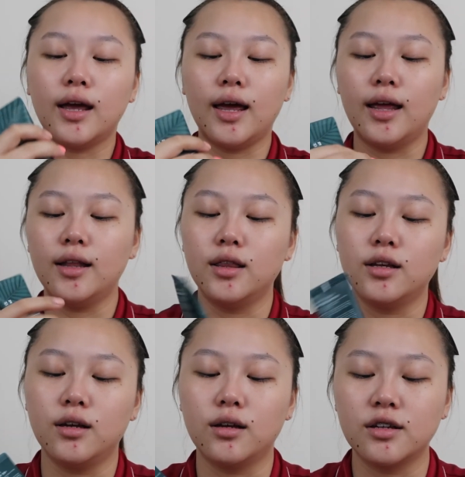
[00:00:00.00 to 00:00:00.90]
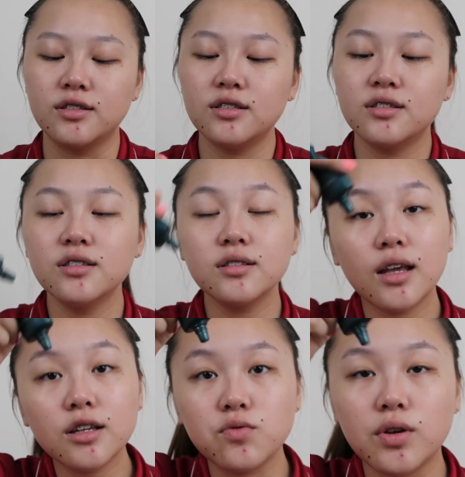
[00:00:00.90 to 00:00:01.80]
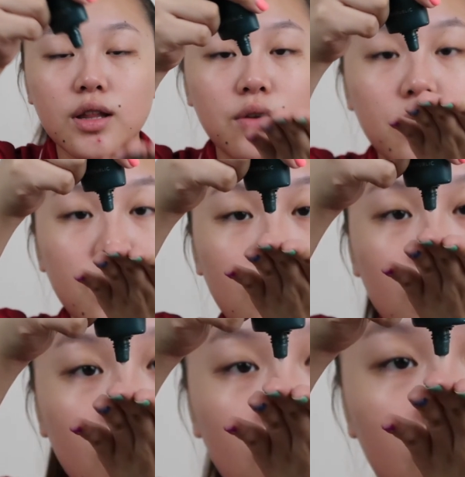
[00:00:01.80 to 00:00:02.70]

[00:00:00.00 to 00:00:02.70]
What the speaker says: And the consistency is really, really